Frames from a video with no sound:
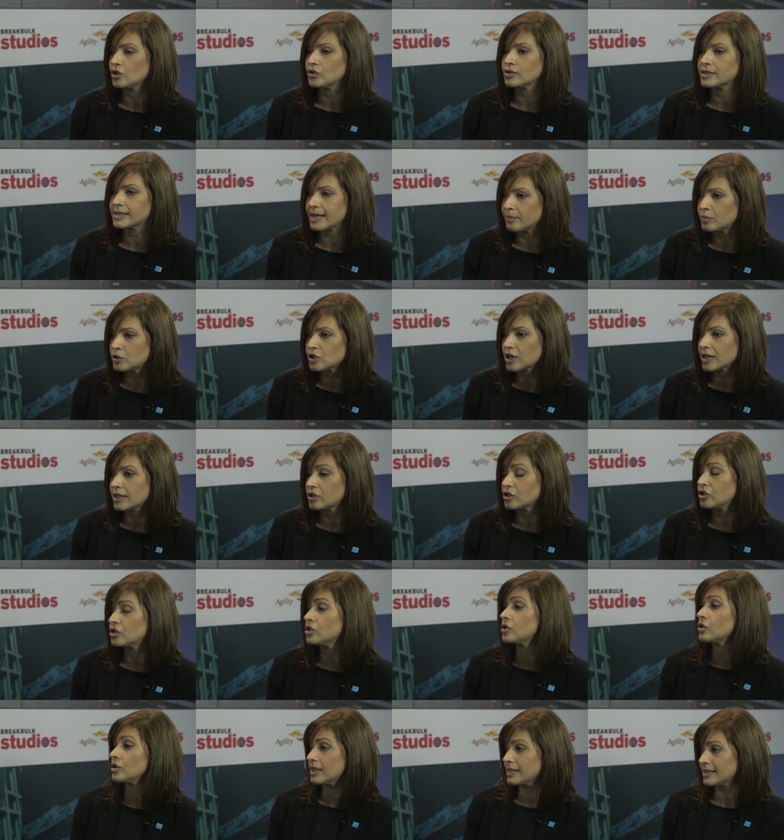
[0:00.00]
you're subject
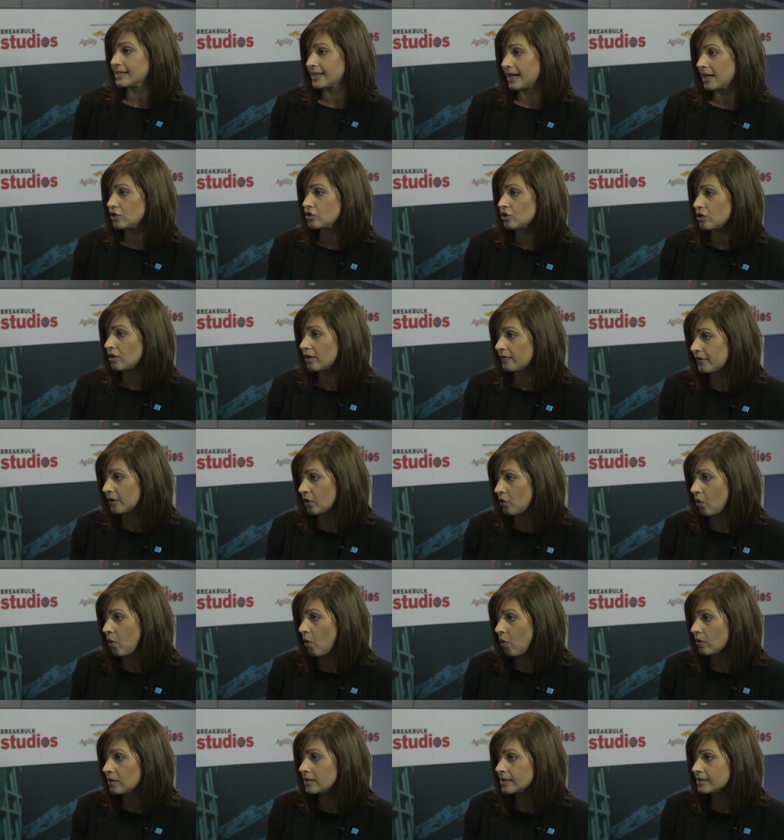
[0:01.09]
to the schedule of the
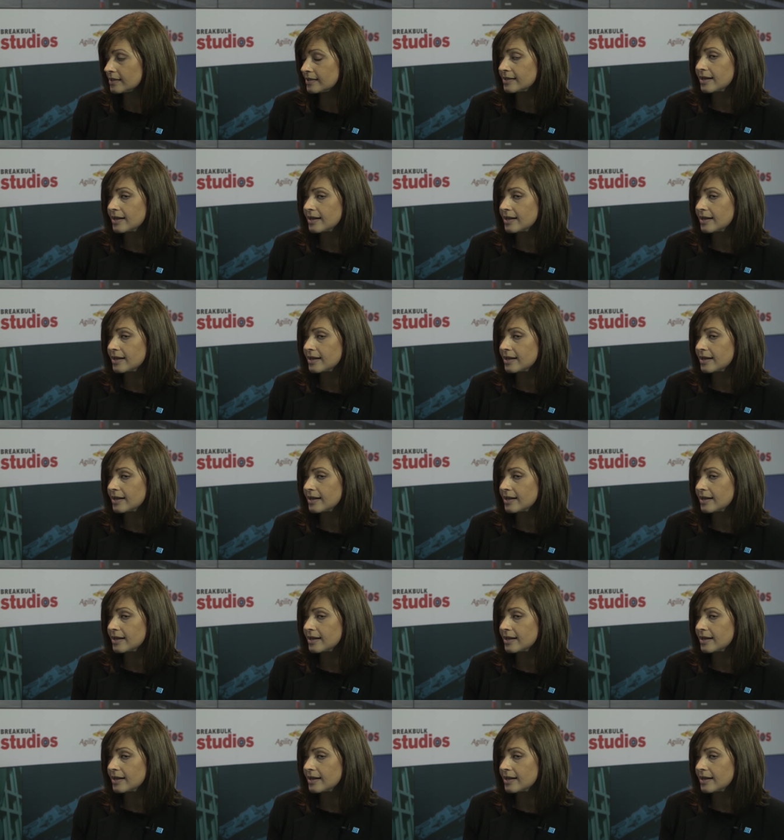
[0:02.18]
courts.